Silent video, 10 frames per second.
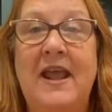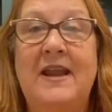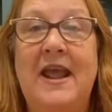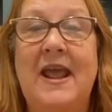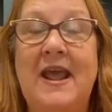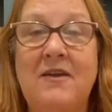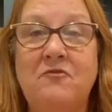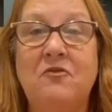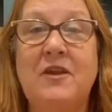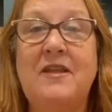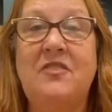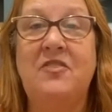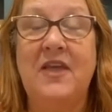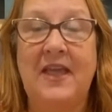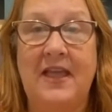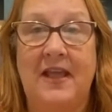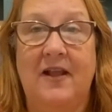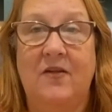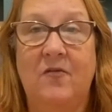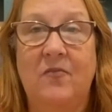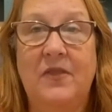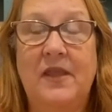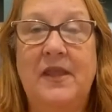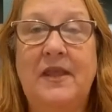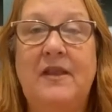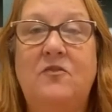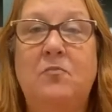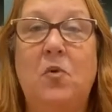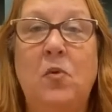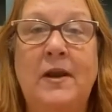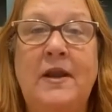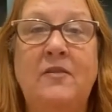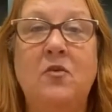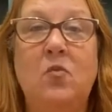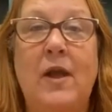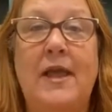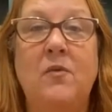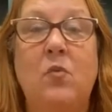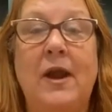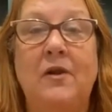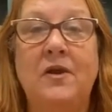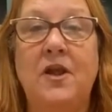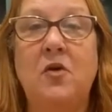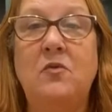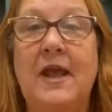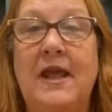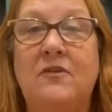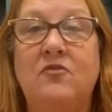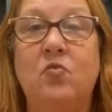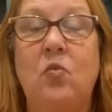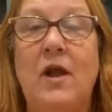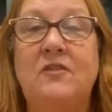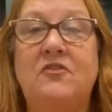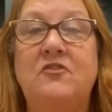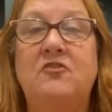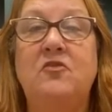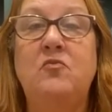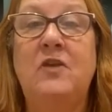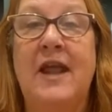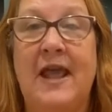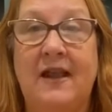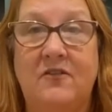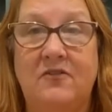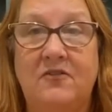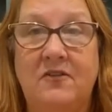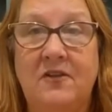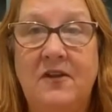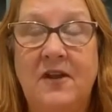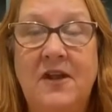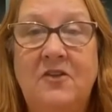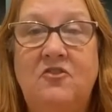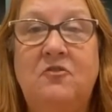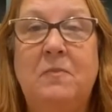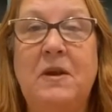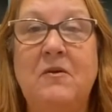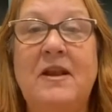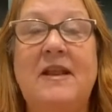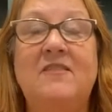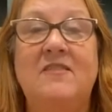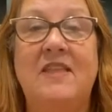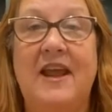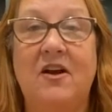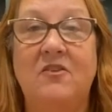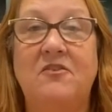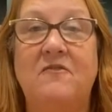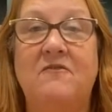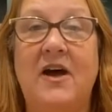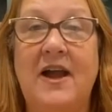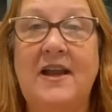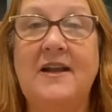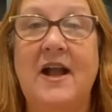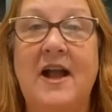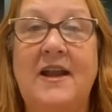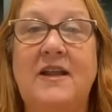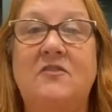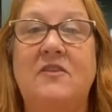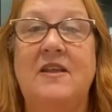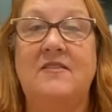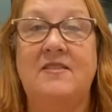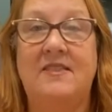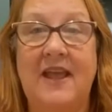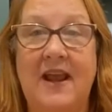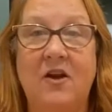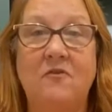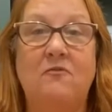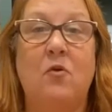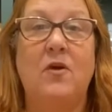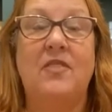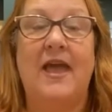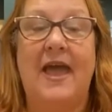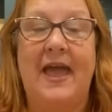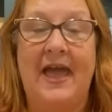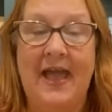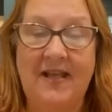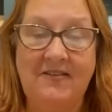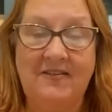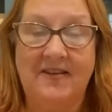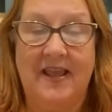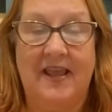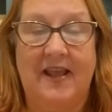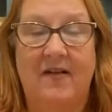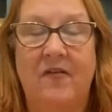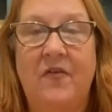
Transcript: and everything is pointing the way where to go next, what to do next. Spirit is there. Divine guidance is there for the asking.